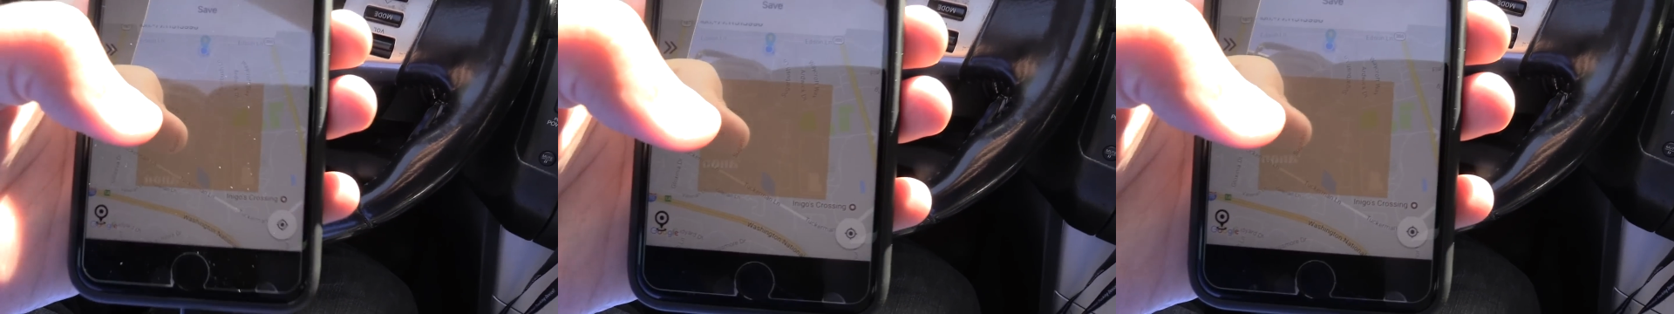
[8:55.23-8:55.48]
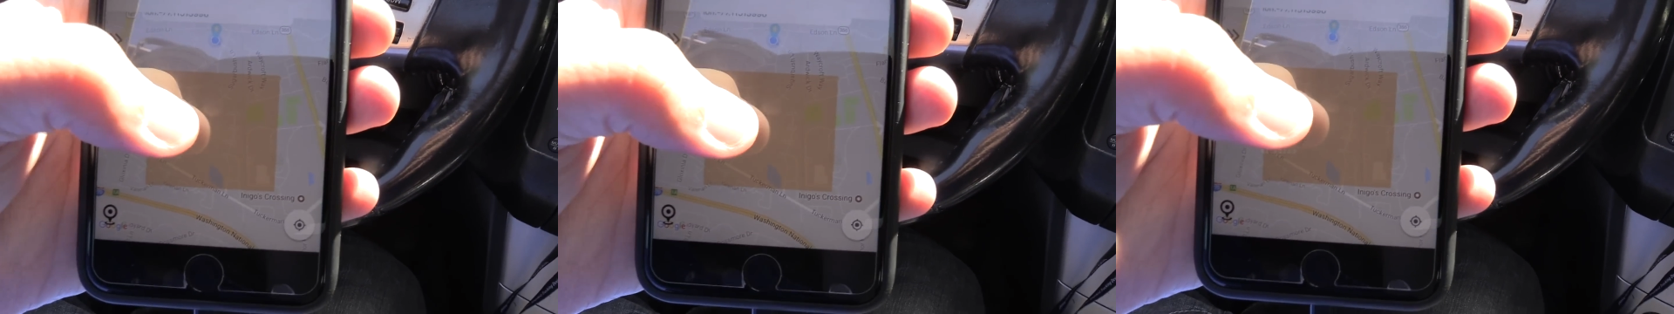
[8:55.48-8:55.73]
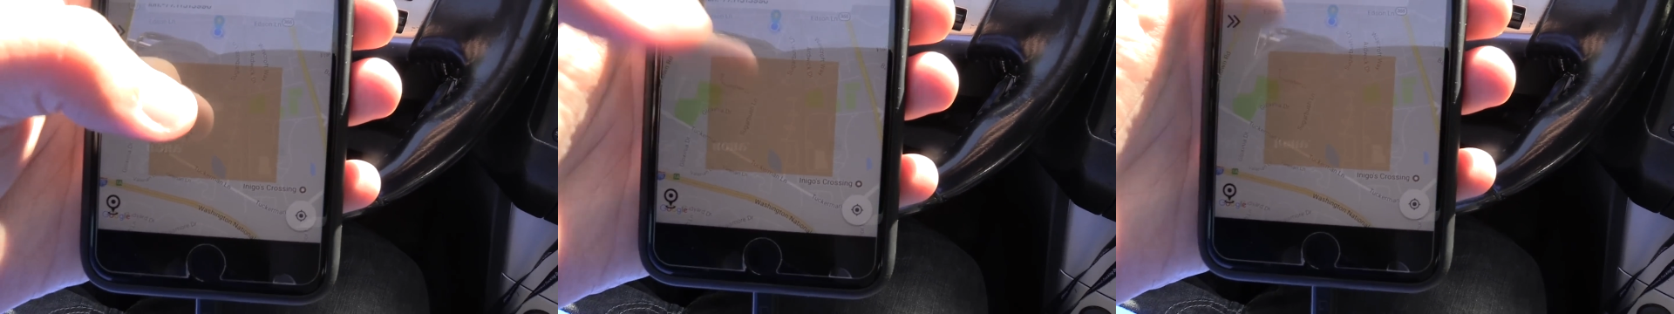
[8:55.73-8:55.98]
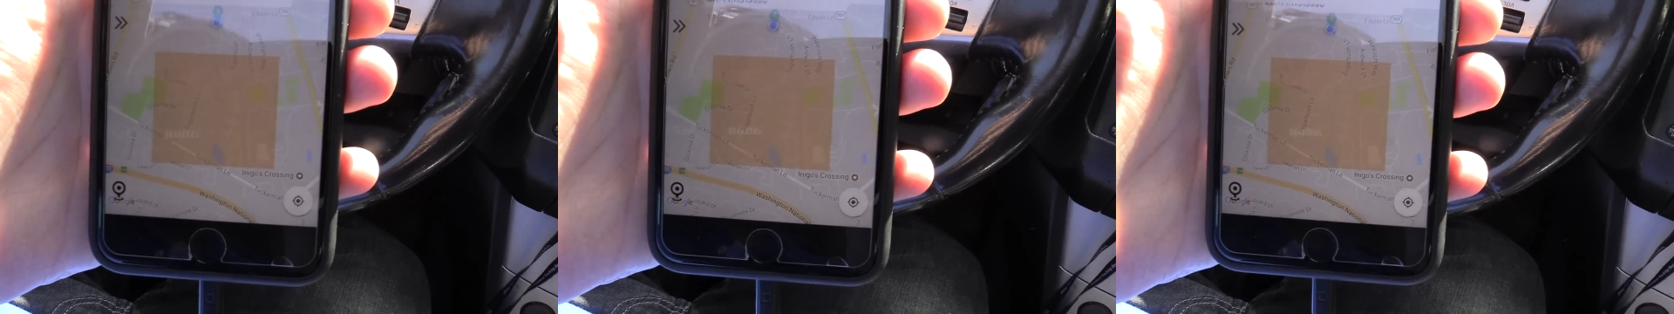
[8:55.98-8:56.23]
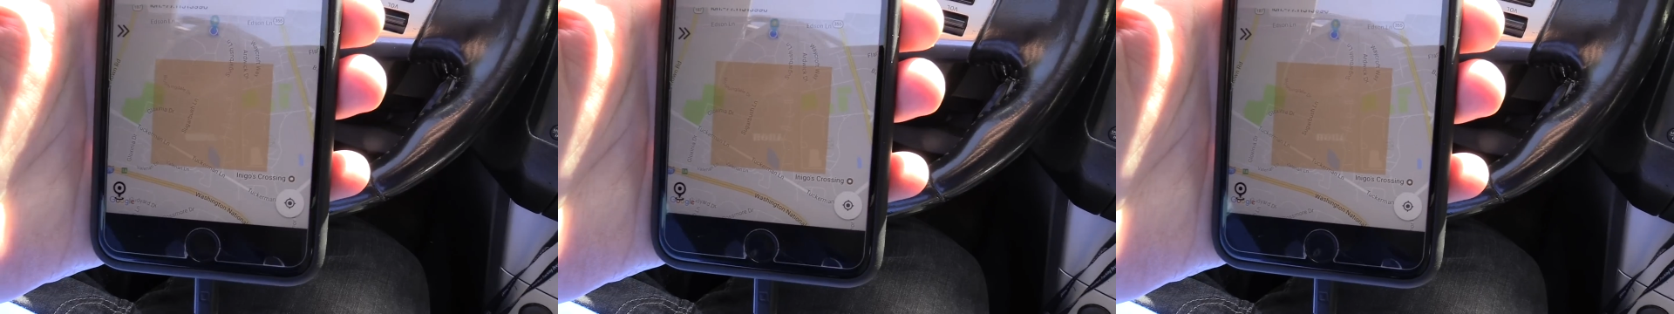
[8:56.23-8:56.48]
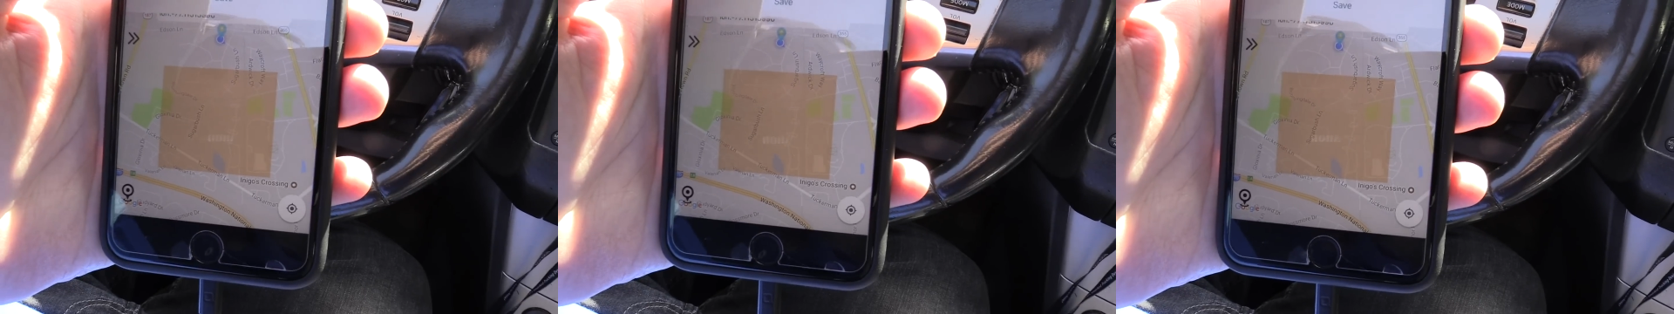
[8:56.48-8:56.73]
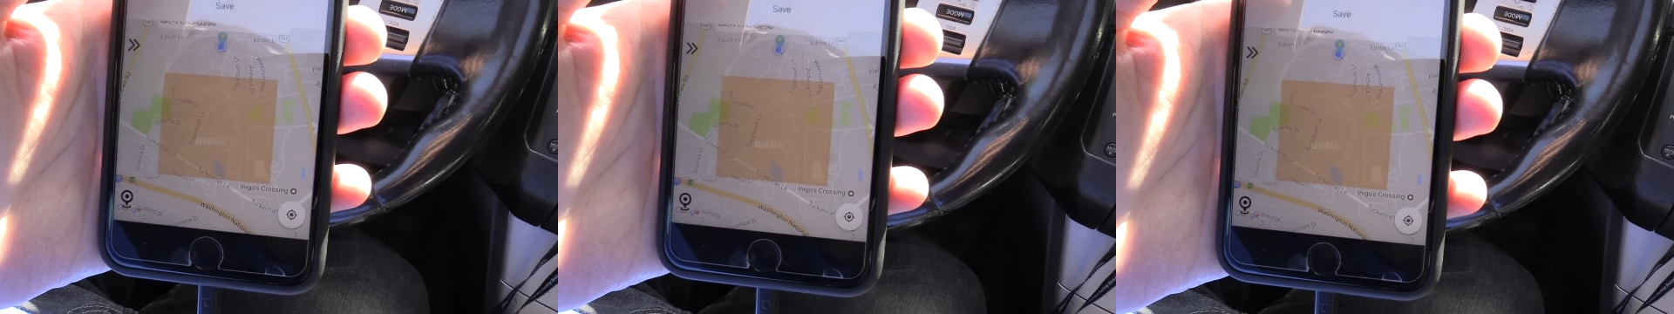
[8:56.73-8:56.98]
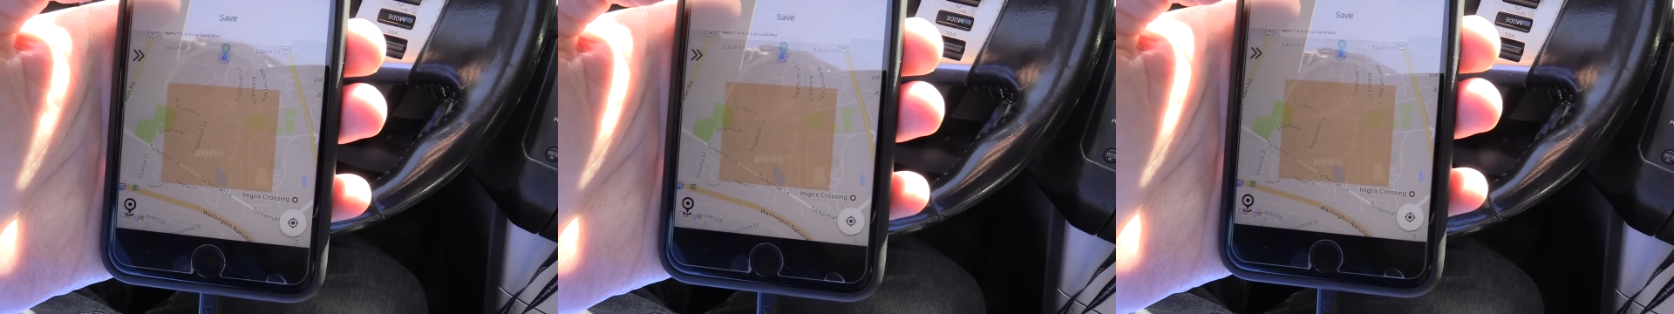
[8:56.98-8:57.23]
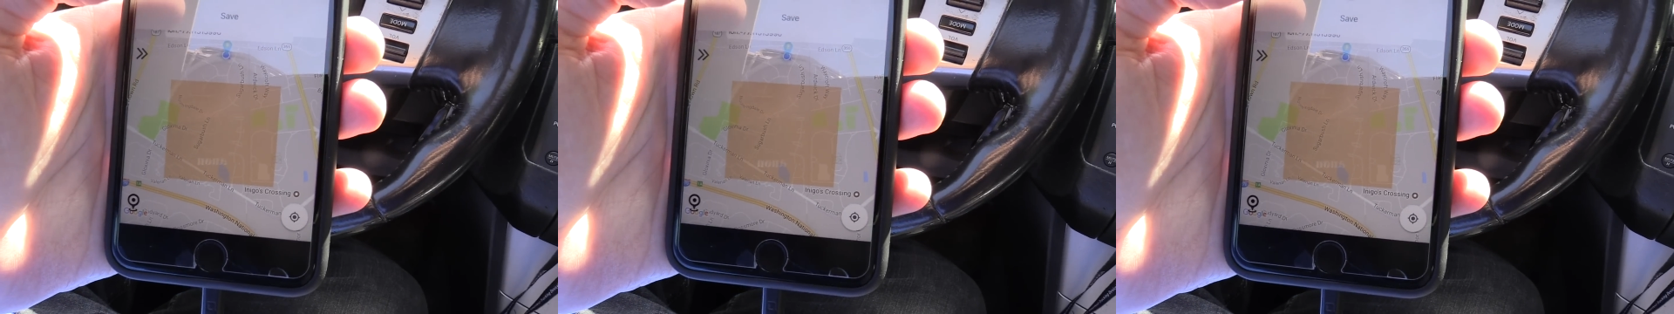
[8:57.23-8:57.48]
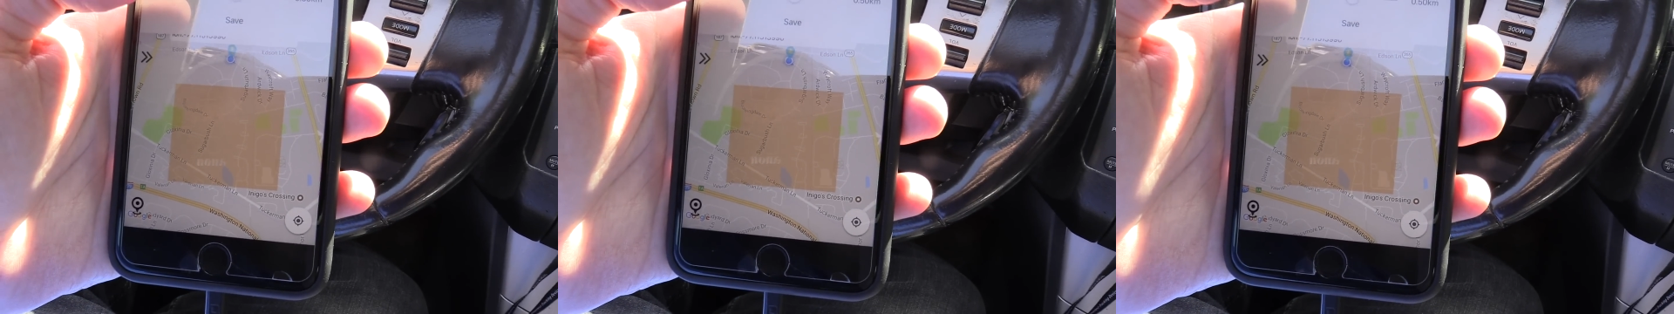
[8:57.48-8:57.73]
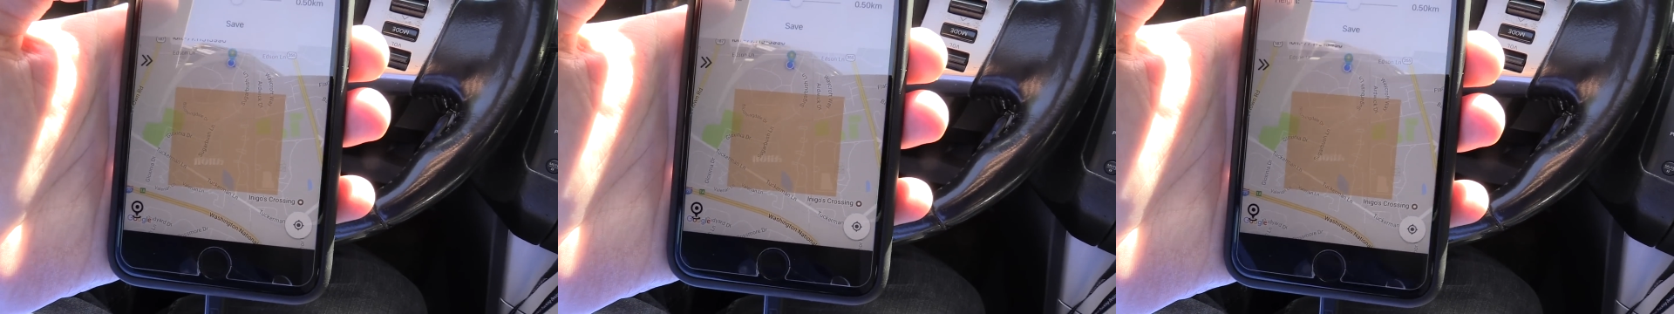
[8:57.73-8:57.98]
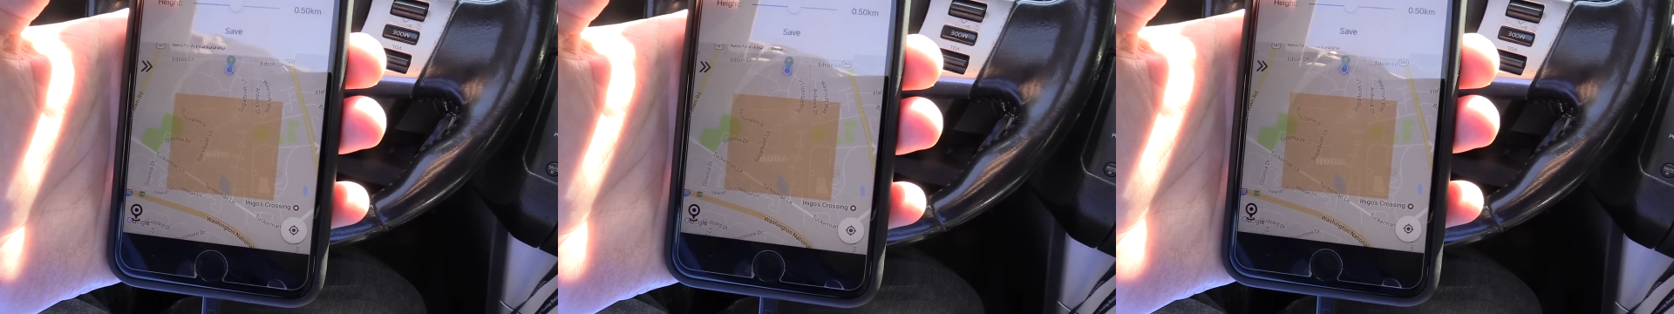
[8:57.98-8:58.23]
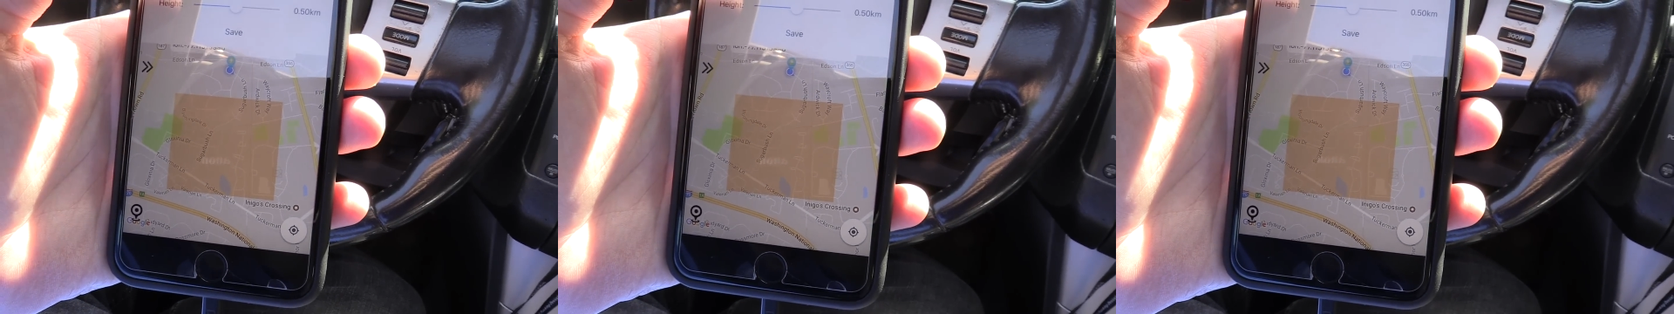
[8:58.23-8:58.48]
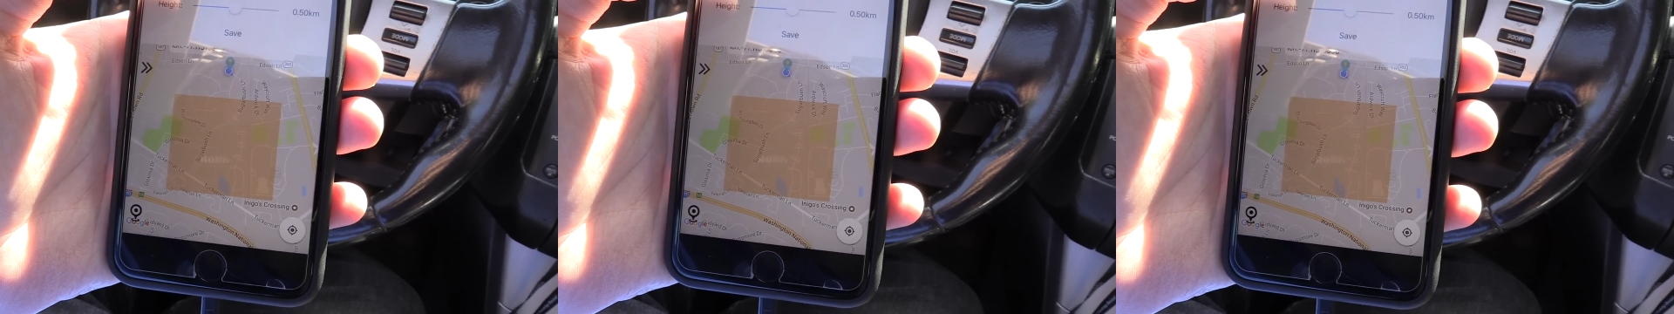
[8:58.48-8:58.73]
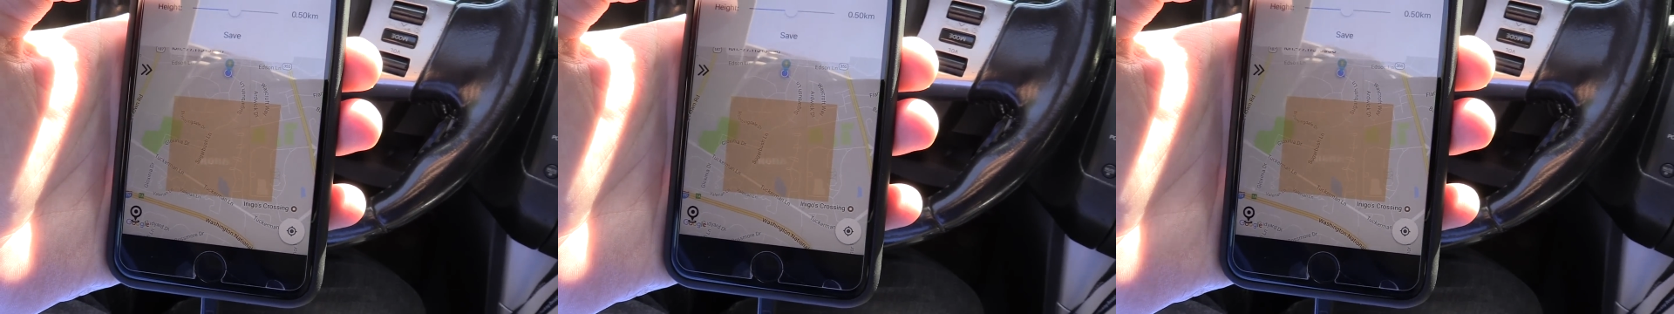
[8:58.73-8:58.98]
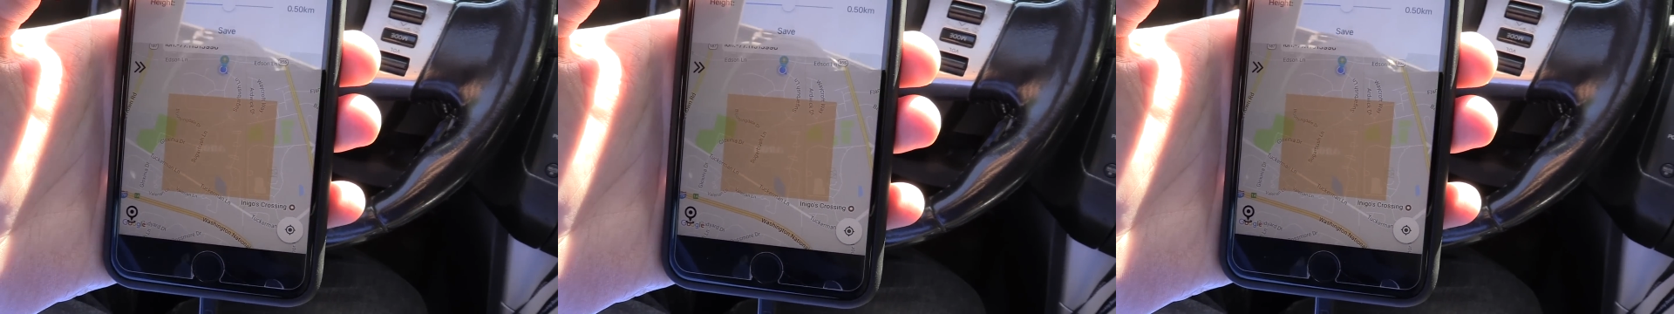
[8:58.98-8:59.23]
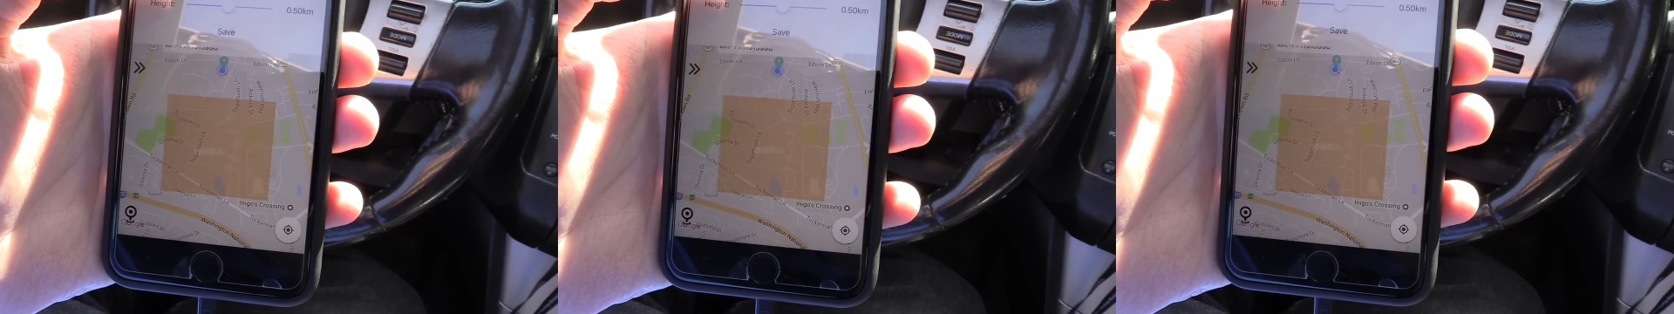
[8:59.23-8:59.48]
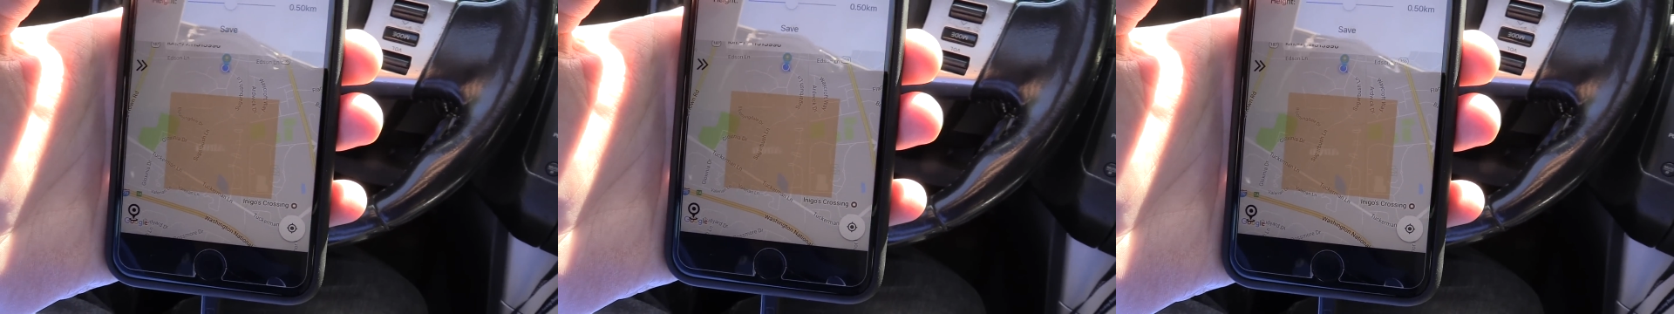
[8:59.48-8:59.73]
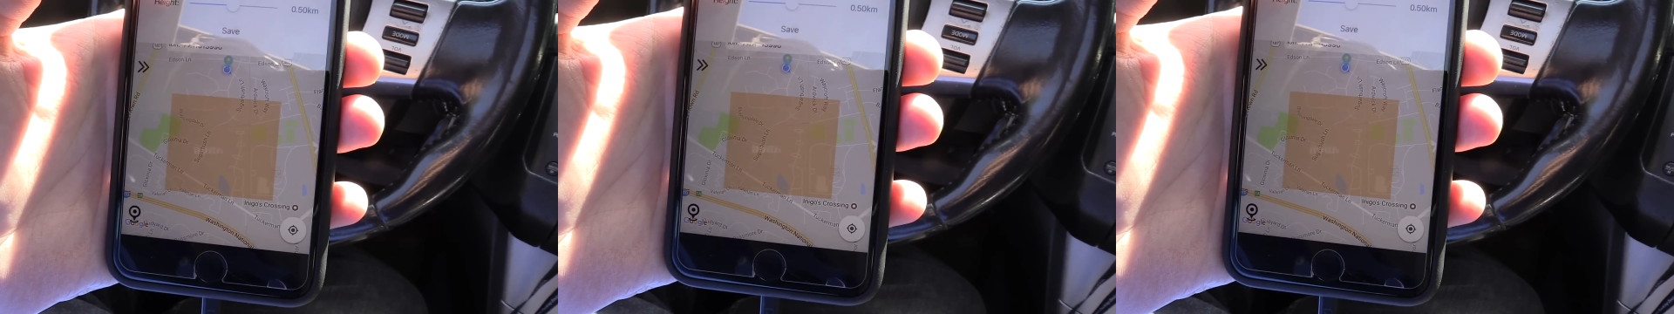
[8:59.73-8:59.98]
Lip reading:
[unreadable: no face in view]